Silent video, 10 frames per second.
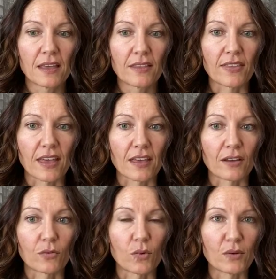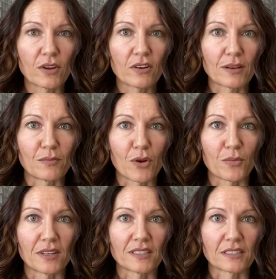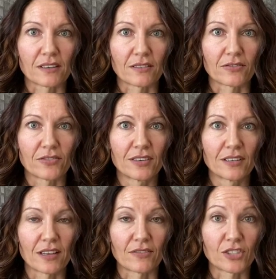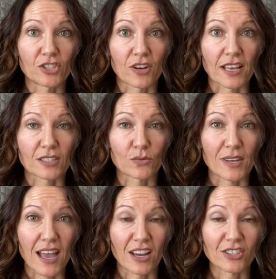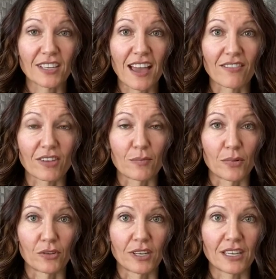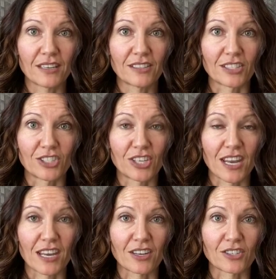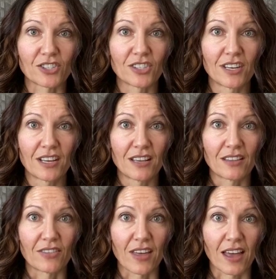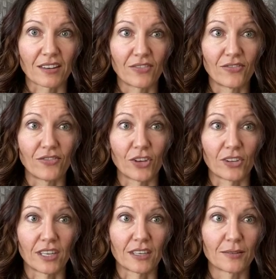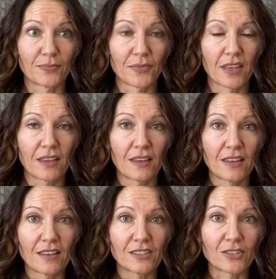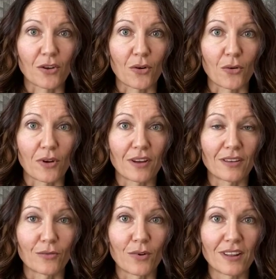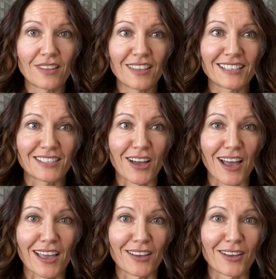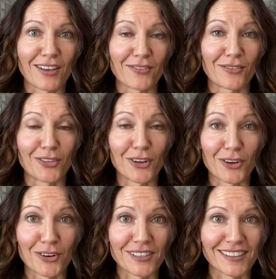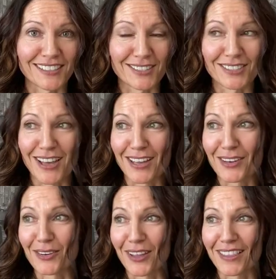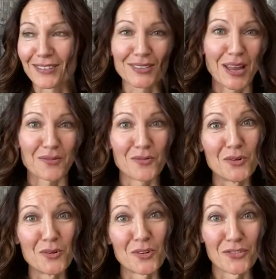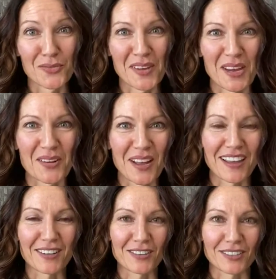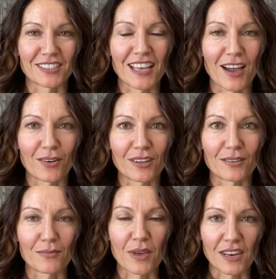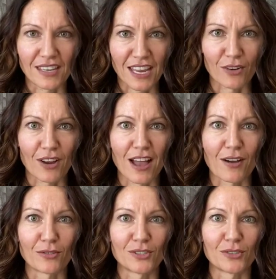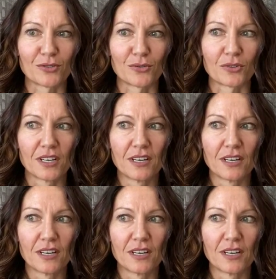That when we are in moments of of stress, we actually have the ability to change that feeling. So one of the things that I have learned, and this is not new, like this is kind of woo-woo for me, right, is how to meditate or how to